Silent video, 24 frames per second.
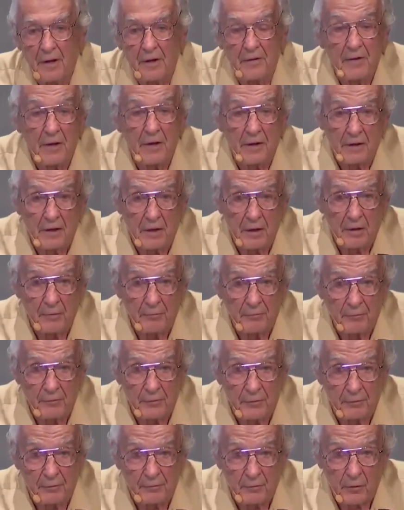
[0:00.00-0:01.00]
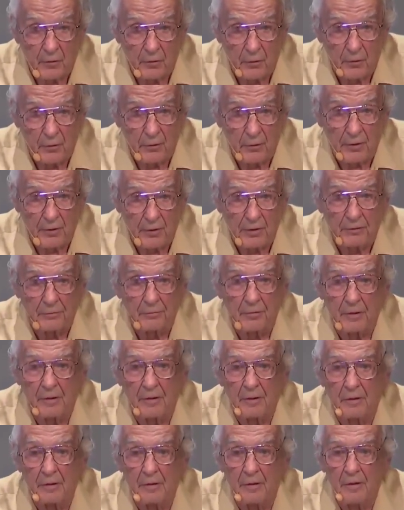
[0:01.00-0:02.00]
And that comes from corn as
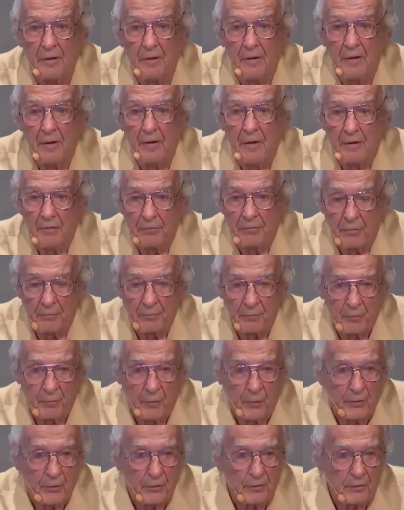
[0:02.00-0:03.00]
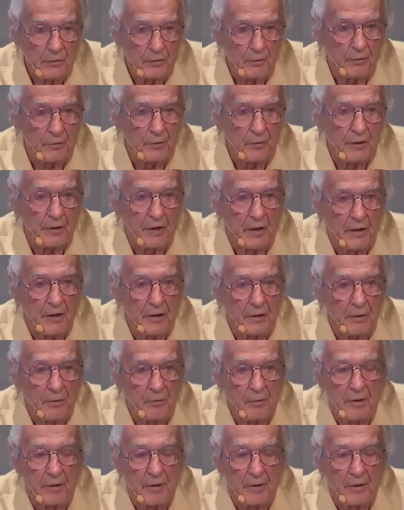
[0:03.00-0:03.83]
well, from corn grown in